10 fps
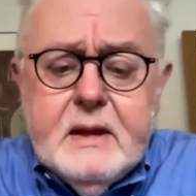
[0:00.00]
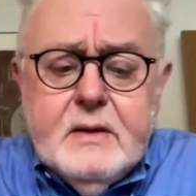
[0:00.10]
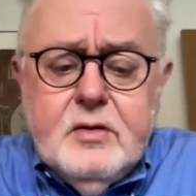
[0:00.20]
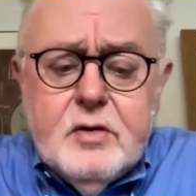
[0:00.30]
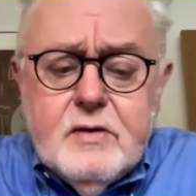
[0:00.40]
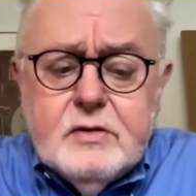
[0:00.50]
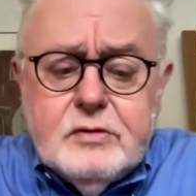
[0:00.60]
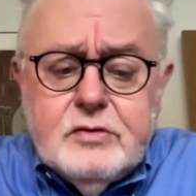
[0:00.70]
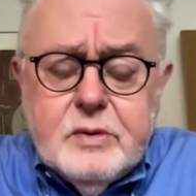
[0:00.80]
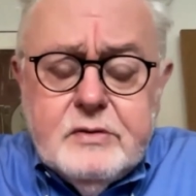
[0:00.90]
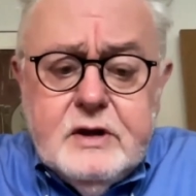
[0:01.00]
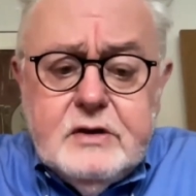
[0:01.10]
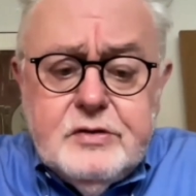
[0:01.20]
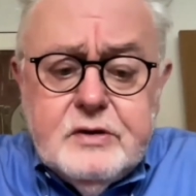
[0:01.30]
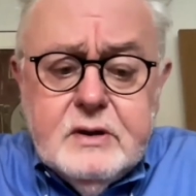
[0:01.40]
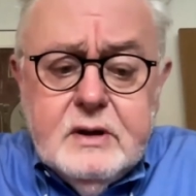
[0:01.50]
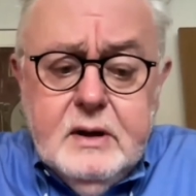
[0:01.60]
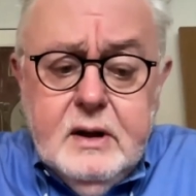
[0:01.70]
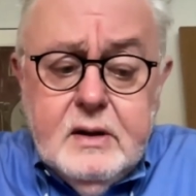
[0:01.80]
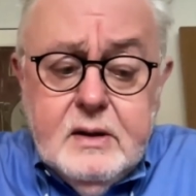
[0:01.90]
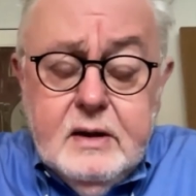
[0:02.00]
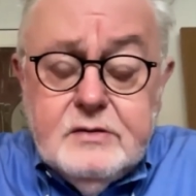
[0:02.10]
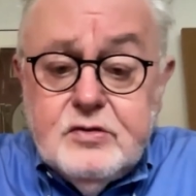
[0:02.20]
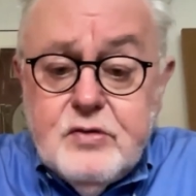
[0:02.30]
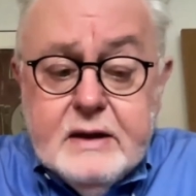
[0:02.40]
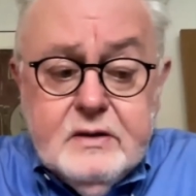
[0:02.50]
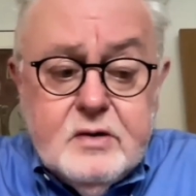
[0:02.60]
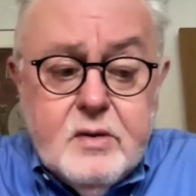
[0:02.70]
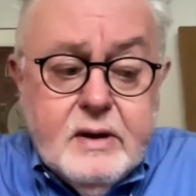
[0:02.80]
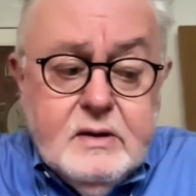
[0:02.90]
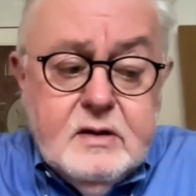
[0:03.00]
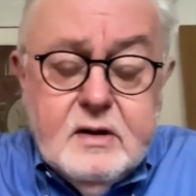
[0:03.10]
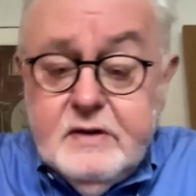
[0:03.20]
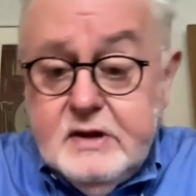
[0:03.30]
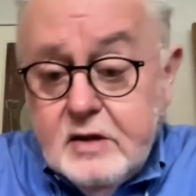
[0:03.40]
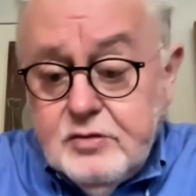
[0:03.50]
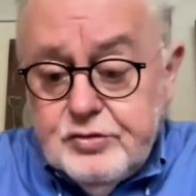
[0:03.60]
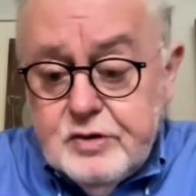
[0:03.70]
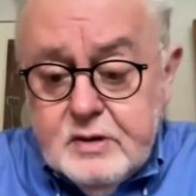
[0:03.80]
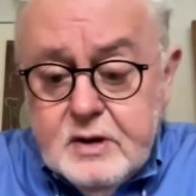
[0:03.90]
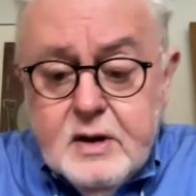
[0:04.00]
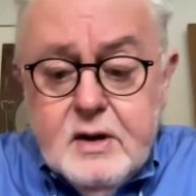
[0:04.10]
Universal jurisdiction has attracted a great deal of attention